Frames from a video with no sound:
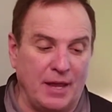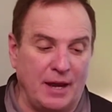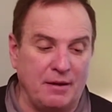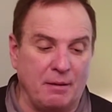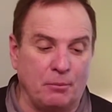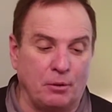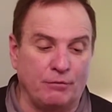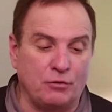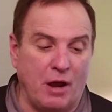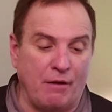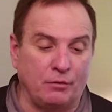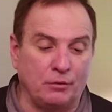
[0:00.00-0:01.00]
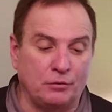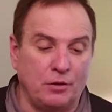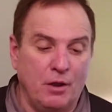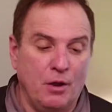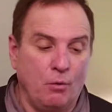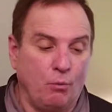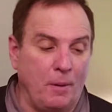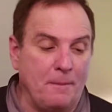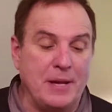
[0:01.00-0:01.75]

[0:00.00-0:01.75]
That number of travelers would